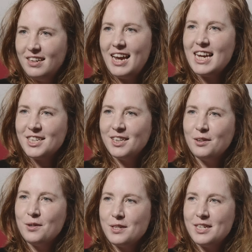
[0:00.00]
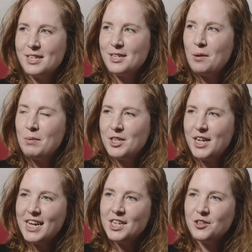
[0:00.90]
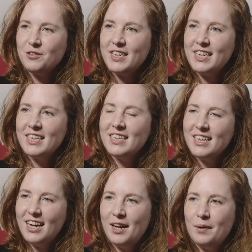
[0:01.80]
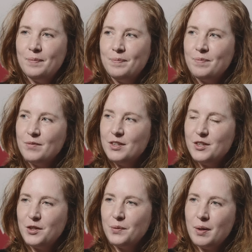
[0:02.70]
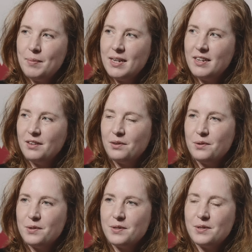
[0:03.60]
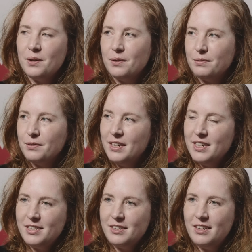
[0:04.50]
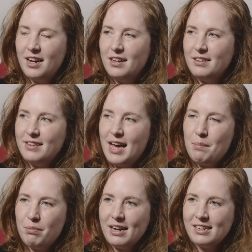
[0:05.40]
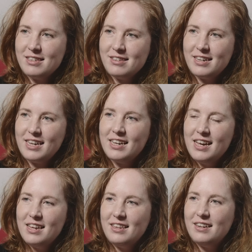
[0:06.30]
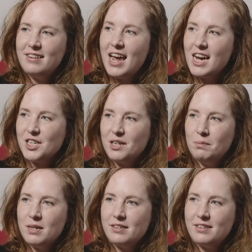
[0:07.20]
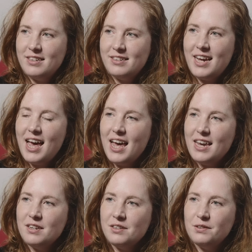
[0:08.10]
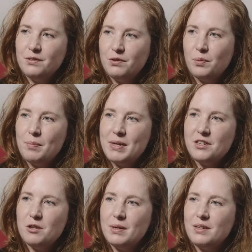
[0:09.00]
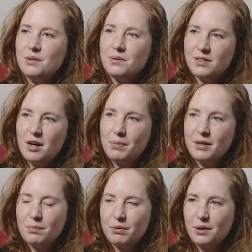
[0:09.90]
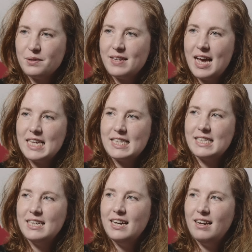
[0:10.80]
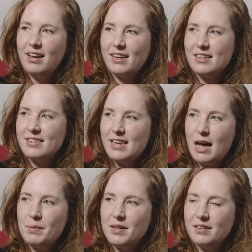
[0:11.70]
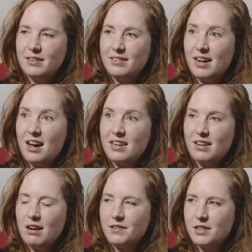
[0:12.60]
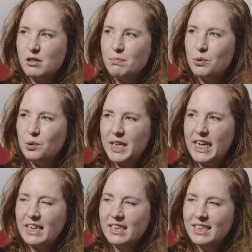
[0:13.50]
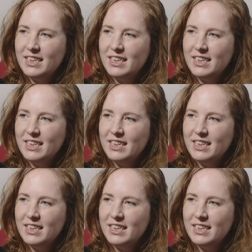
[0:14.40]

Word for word: Nature causes so much injury um, to women in the course of uh, their pregnancy that nature must intend for women to be used up in the process, like a salmon dies after spawning.